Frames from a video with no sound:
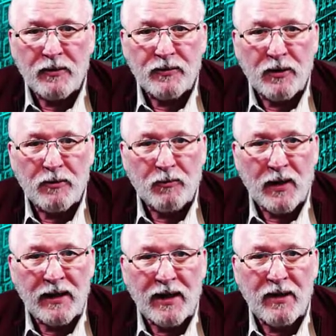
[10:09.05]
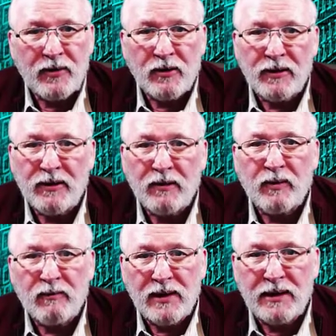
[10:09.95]
So right now the only thing
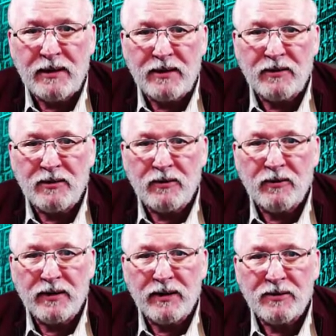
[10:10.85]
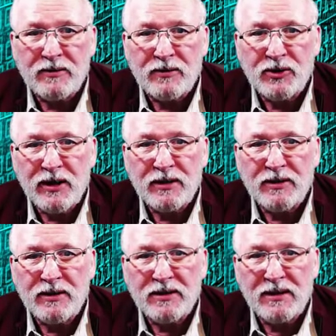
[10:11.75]
we really need to do is to
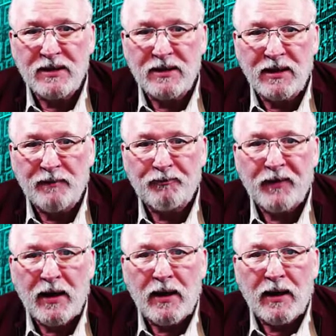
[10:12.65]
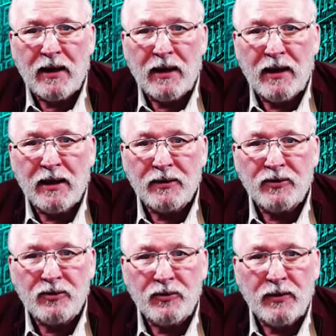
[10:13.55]
change the CD
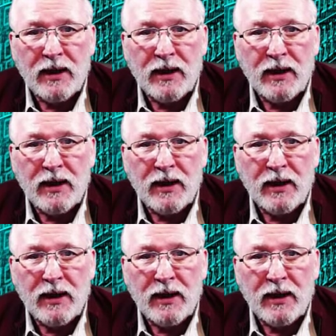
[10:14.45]
to